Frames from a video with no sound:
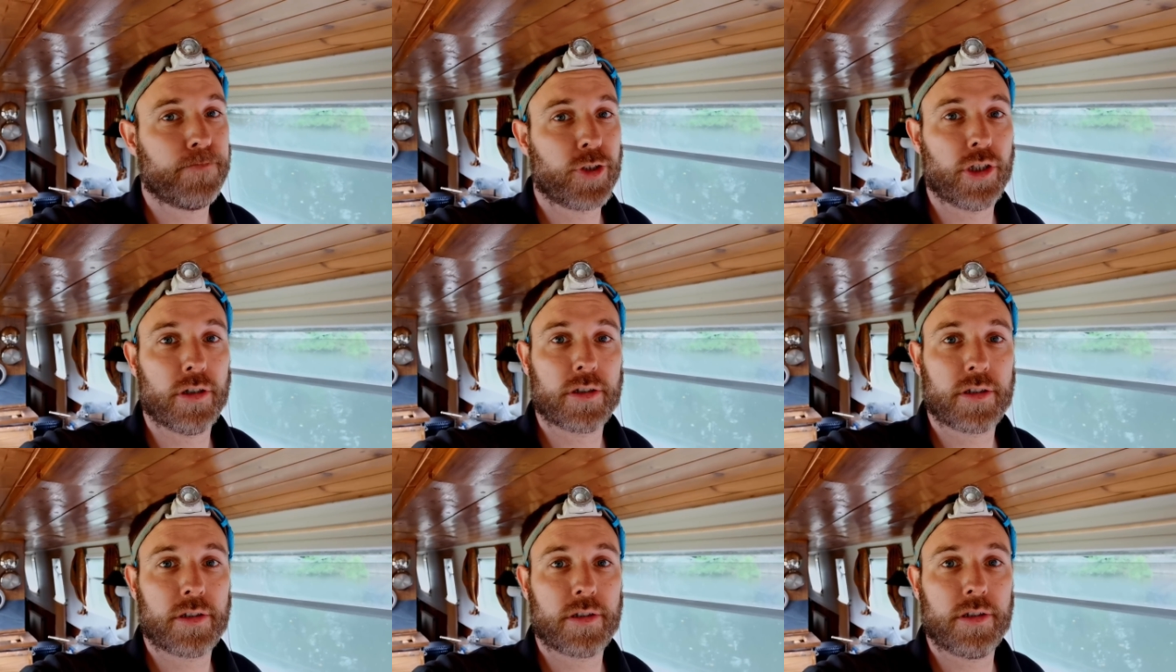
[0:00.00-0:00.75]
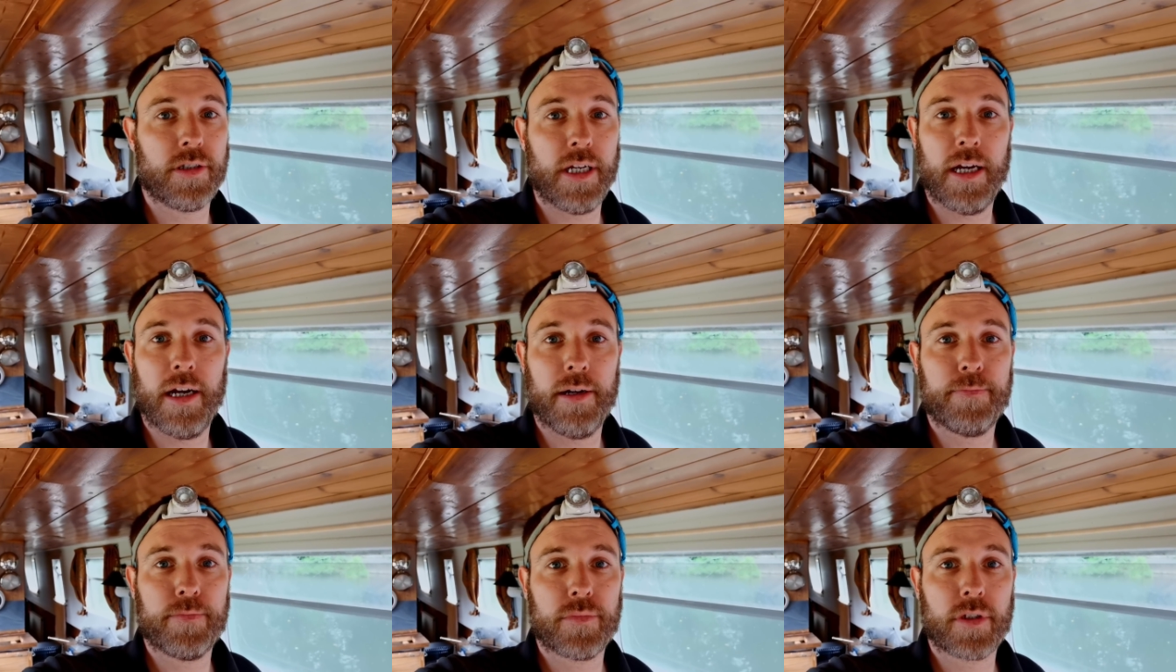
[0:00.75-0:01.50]
Just, yeah,
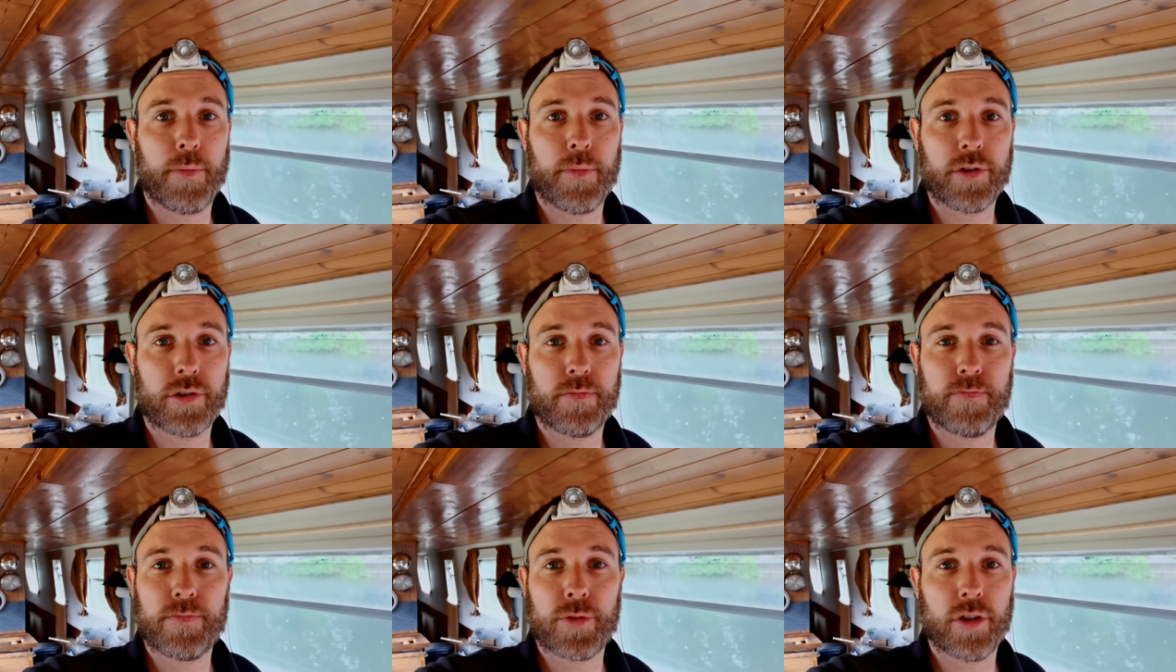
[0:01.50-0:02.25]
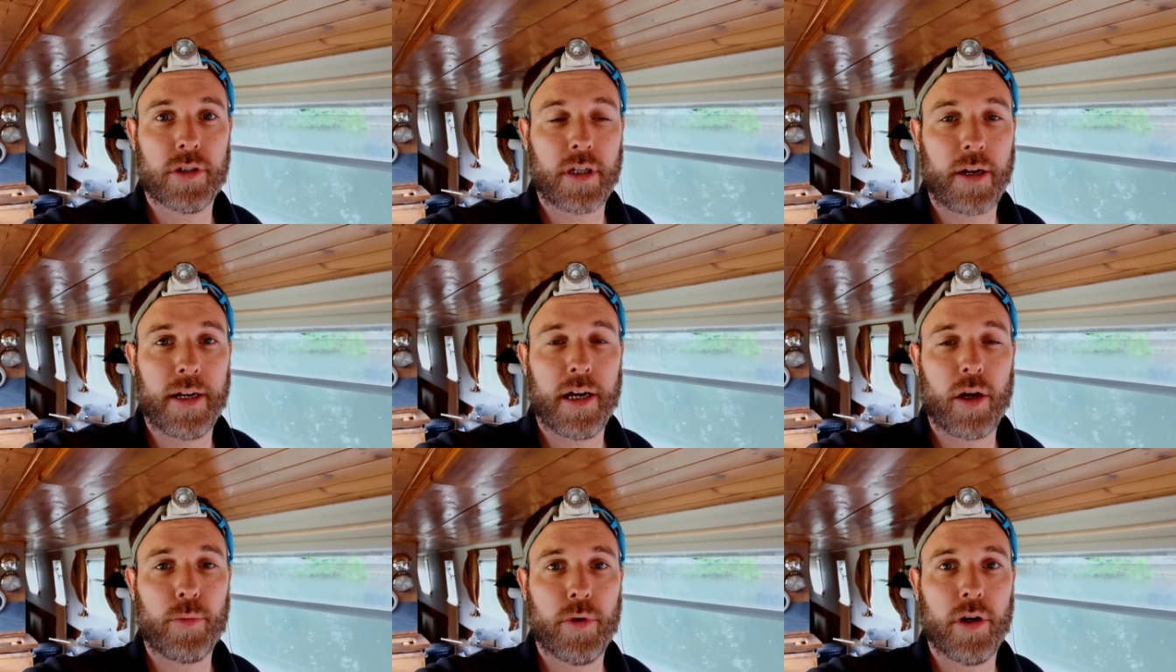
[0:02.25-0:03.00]
someone should have done
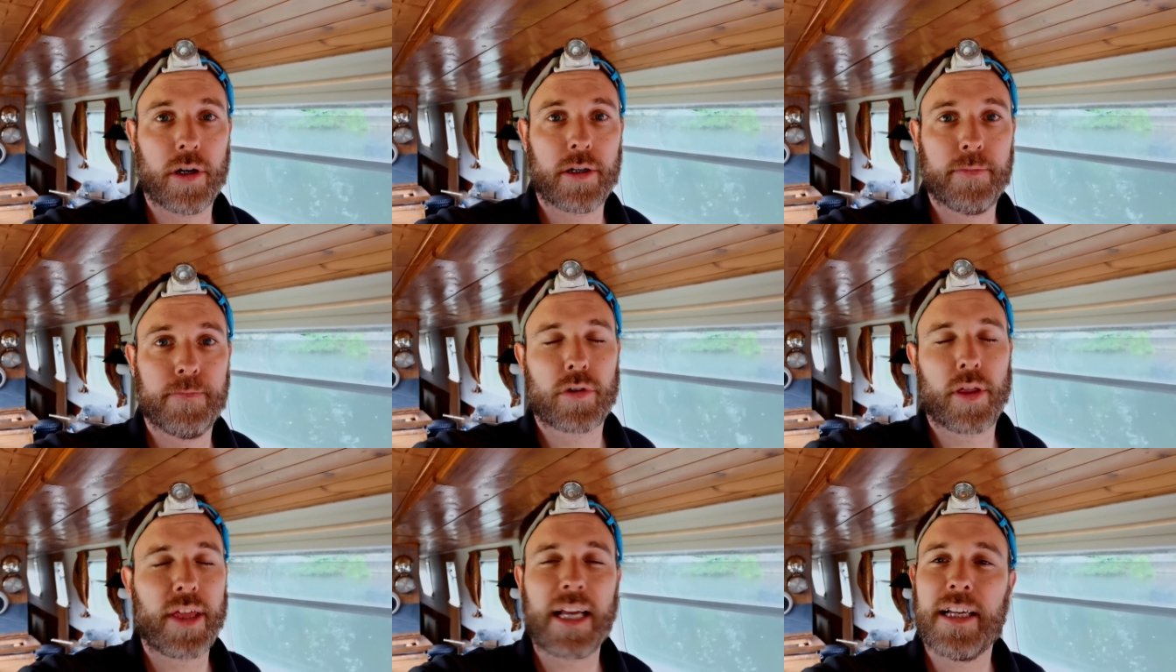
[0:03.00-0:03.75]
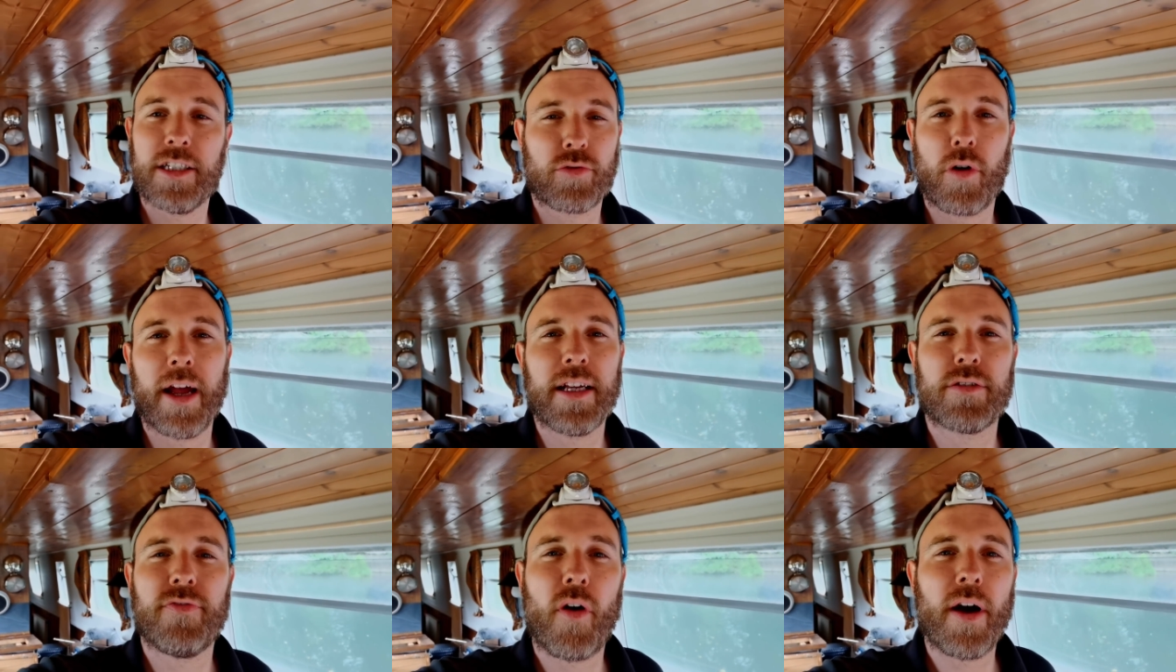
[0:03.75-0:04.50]
their homework. The thing is, right,
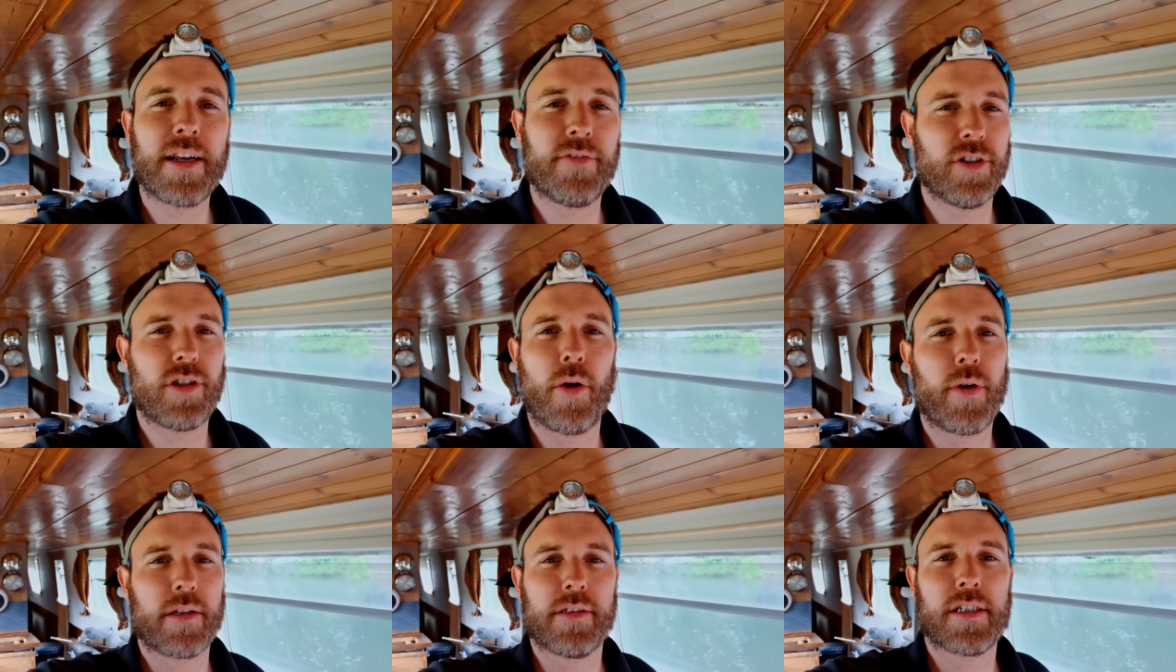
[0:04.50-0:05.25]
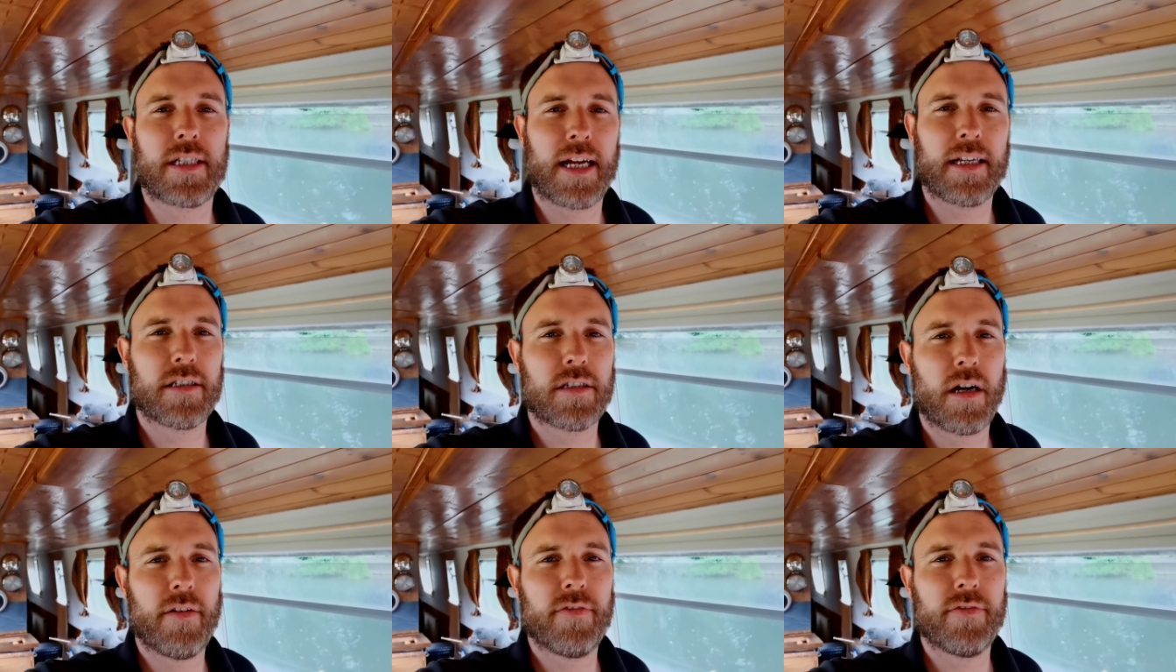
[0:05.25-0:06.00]
it's fine if you don't understand
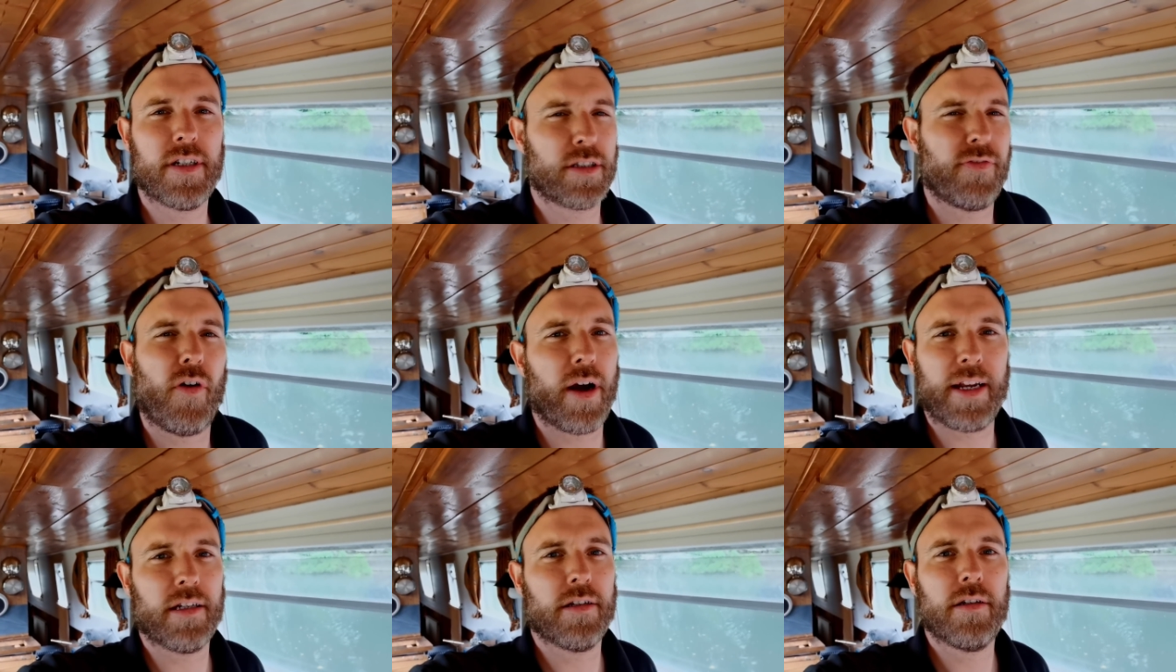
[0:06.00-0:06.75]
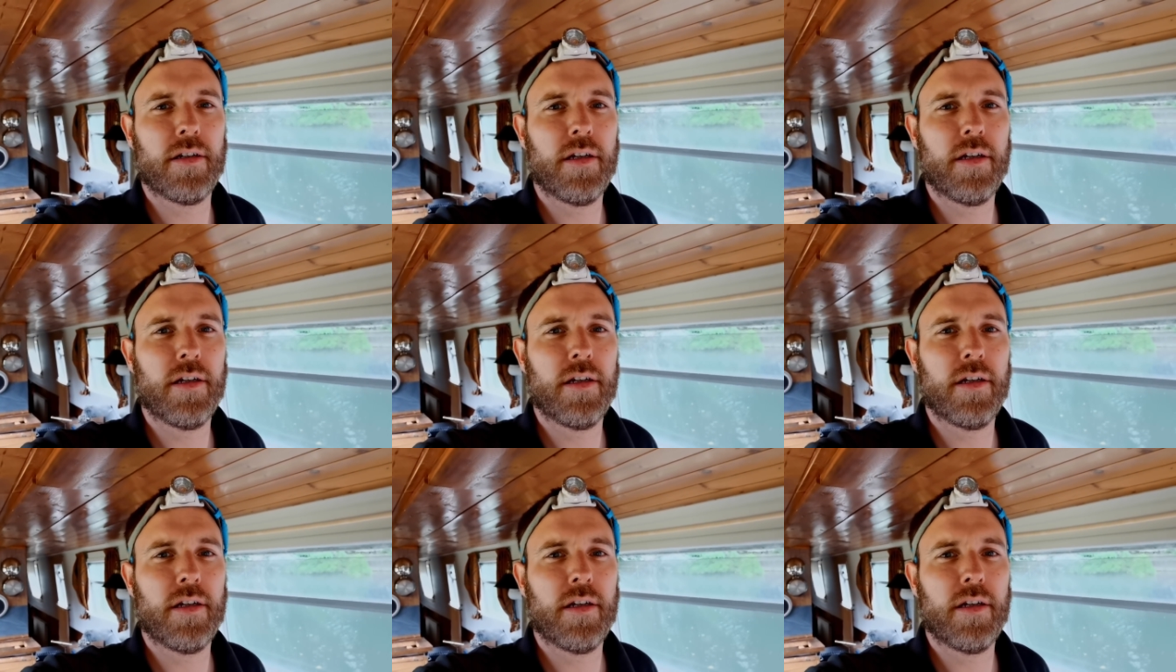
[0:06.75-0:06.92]
stuff. It's fine.